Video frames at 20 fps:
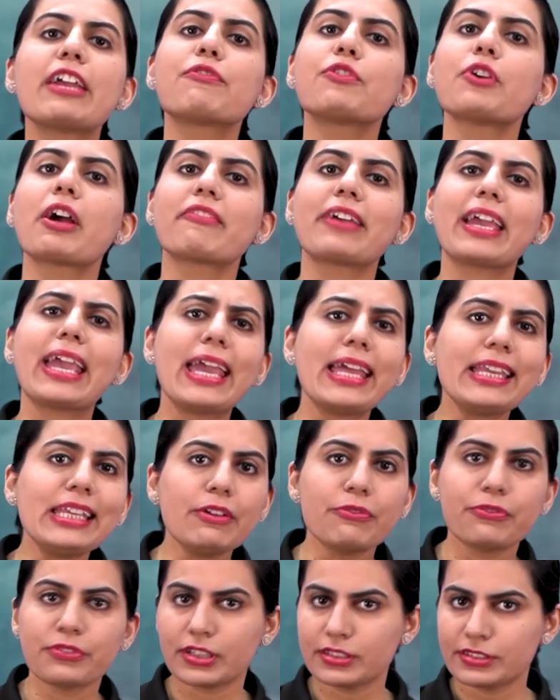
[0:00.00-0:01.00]
if you have
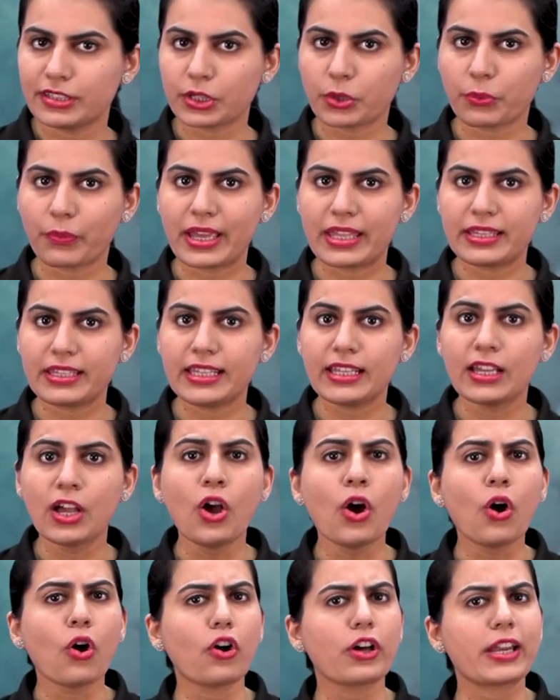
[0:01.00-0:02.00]
any further query
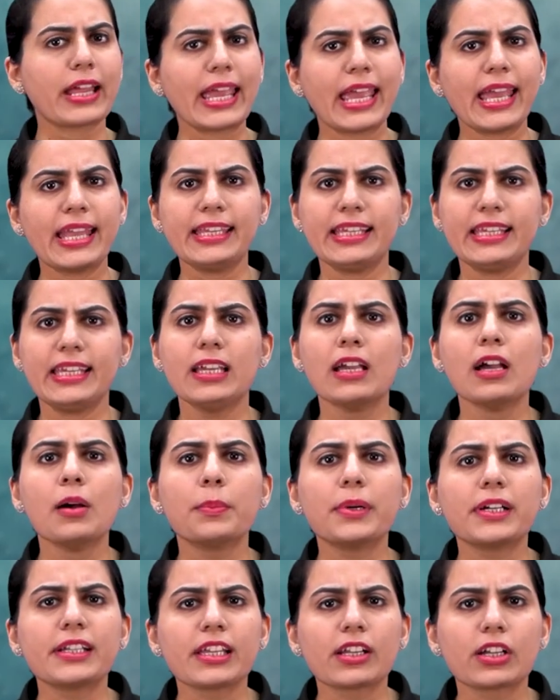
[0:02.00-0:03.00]
or any
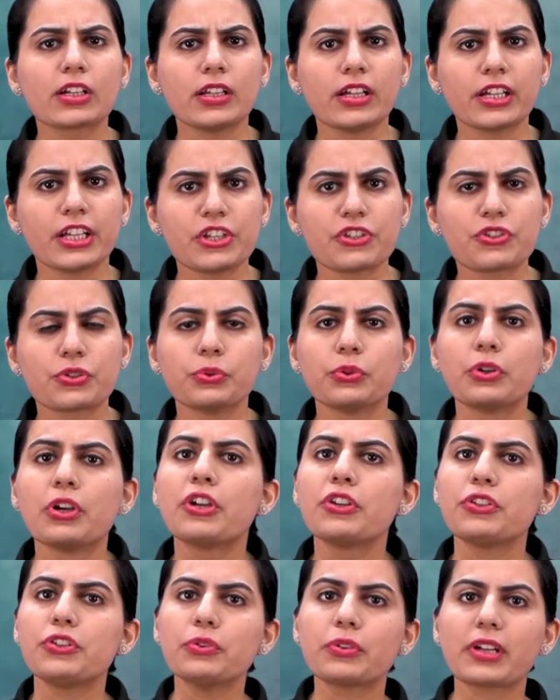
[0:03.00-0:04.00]
particular issue,
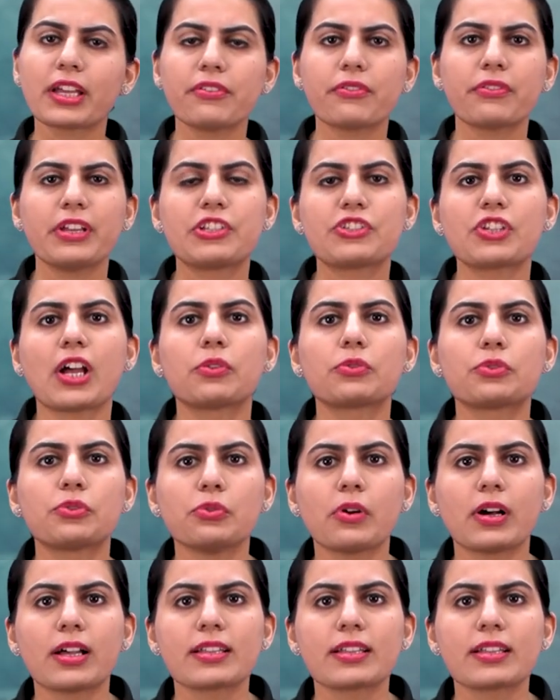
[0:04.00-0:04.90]
you can reach out to